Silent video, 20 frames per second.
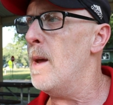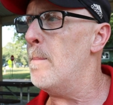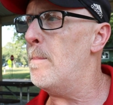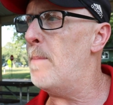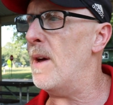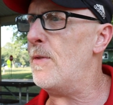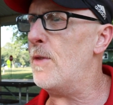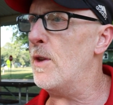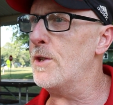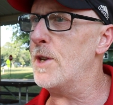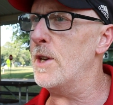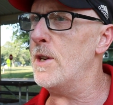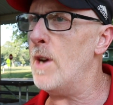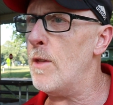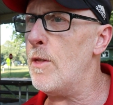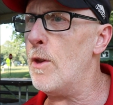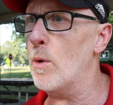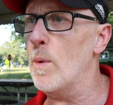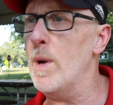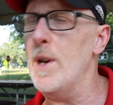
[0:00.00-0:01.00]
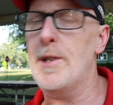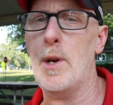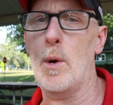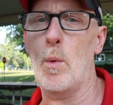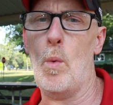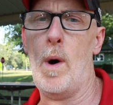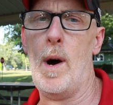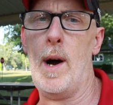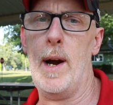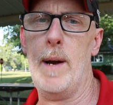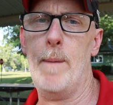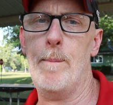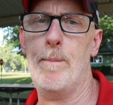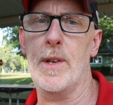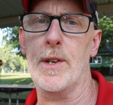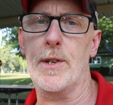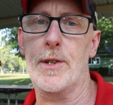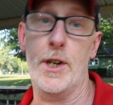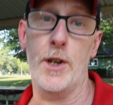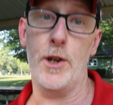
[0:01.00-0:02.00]
But there's another reason why
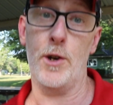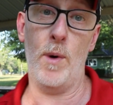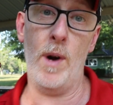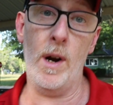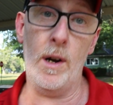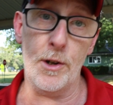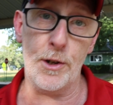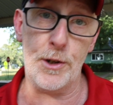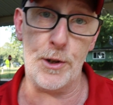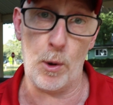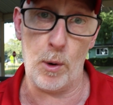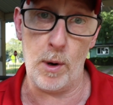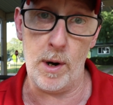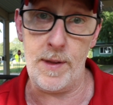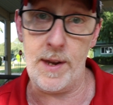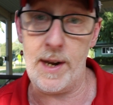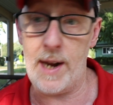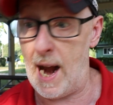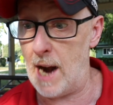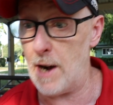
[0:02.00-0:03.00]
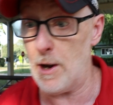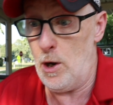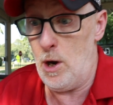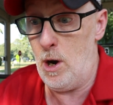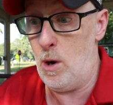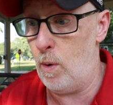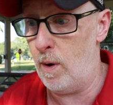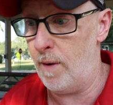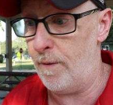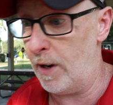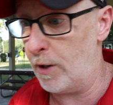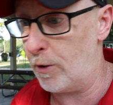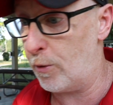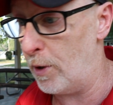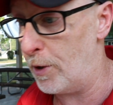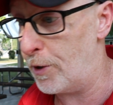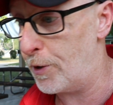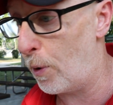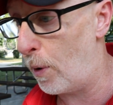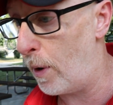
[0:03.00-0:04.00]
the Cinderella story, the out of nowhere
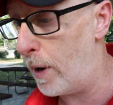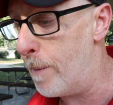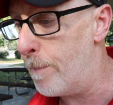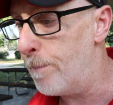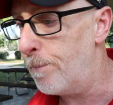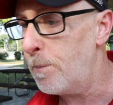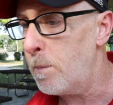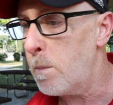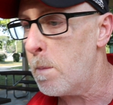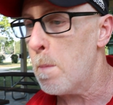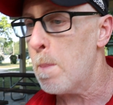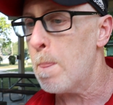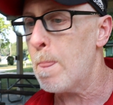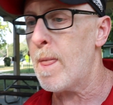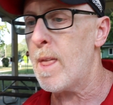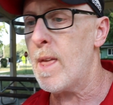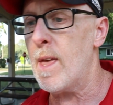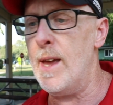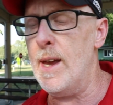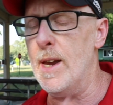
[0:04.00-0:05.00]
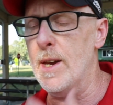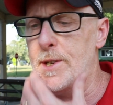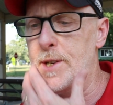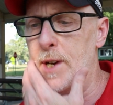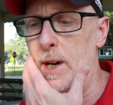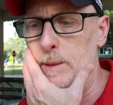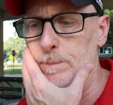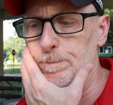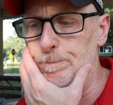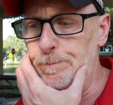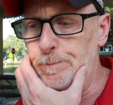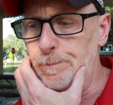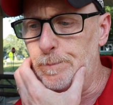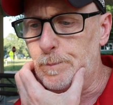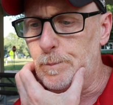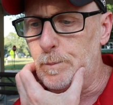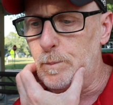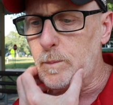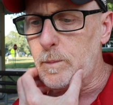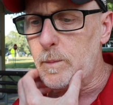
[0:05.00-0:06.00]
victory story, is
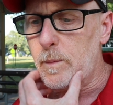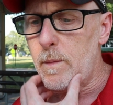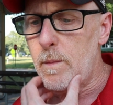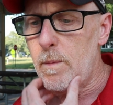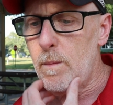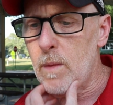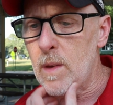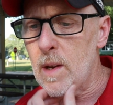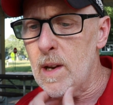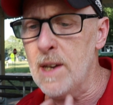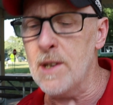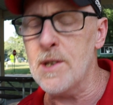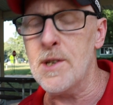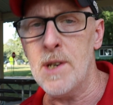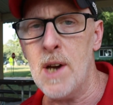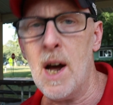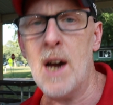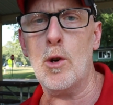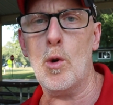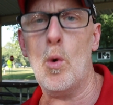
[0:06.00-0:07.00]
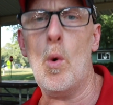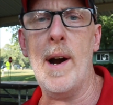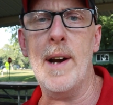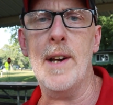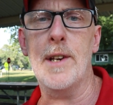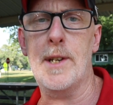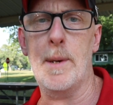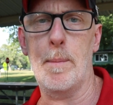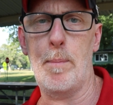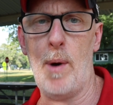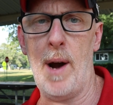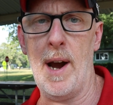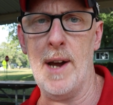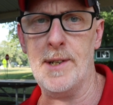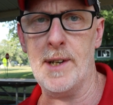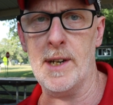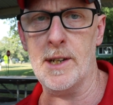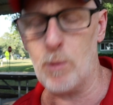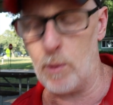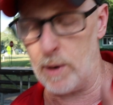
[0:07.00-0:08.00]
not quite as
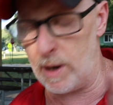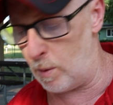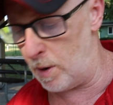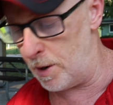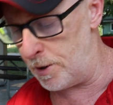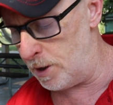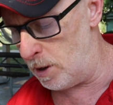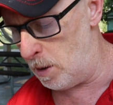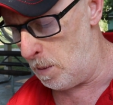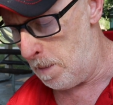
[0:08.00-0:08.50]
surprising. And so what I want to do